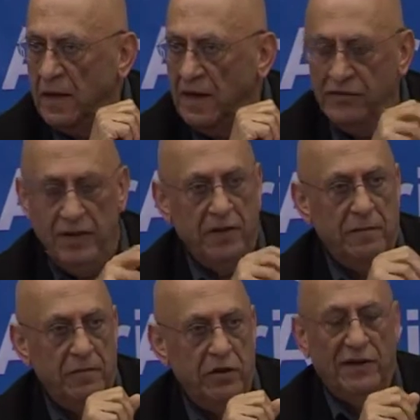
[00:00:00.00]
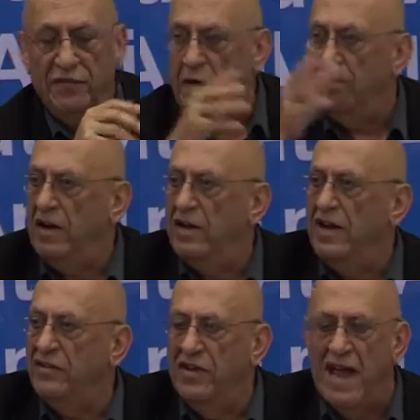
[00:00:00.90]
and see them. You can see
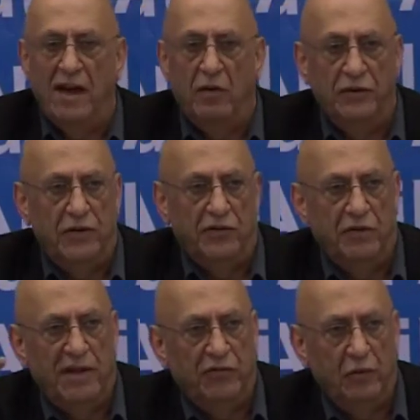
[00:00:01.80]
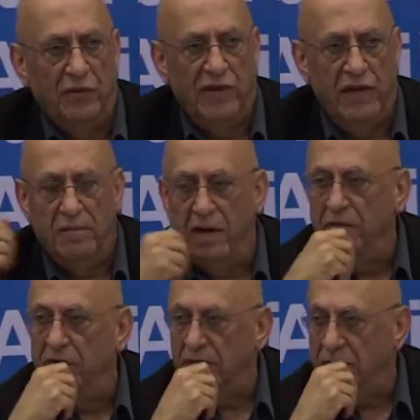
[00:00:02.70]
Paradise Now, it talks about suicide
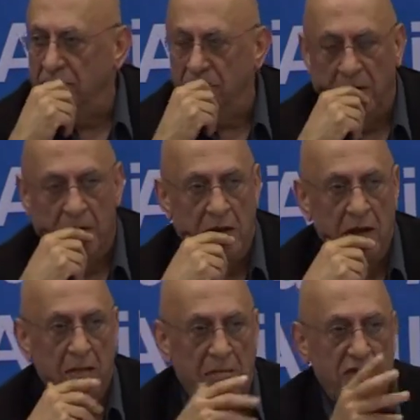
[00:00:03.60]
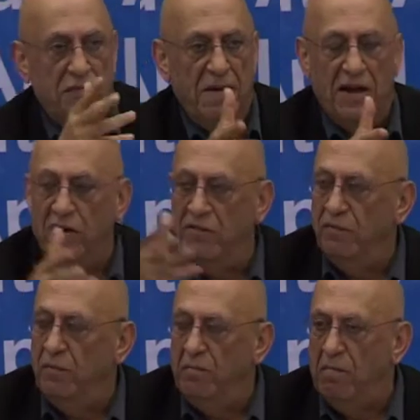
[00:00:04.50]
bombers. Much better,
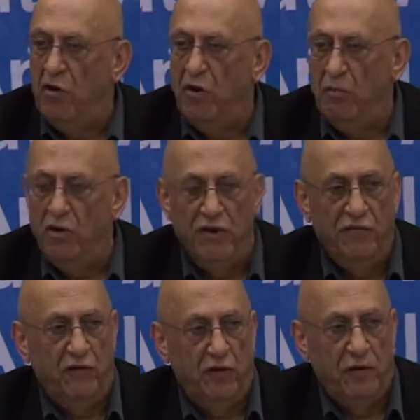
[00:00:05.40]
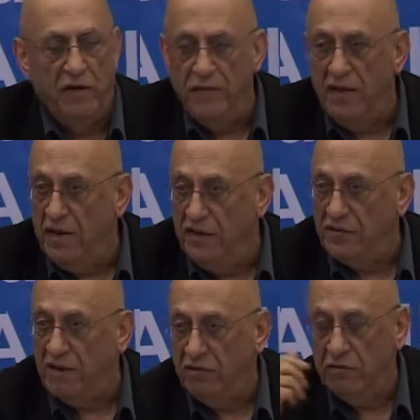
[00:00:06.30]
more informative than the
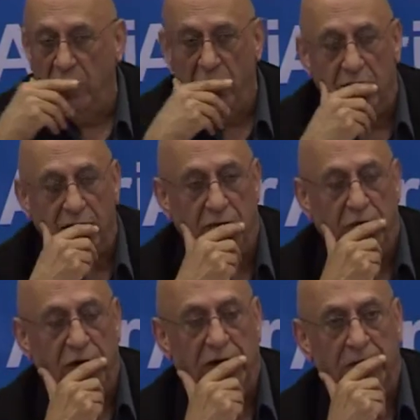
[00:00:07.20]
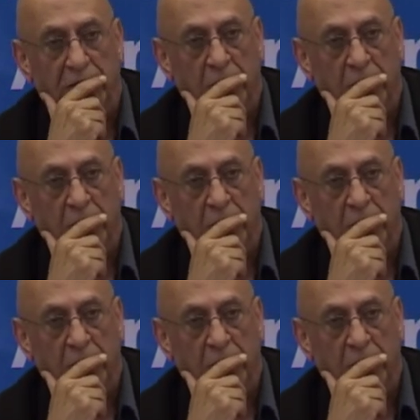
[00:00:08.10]
discussion we heard this morning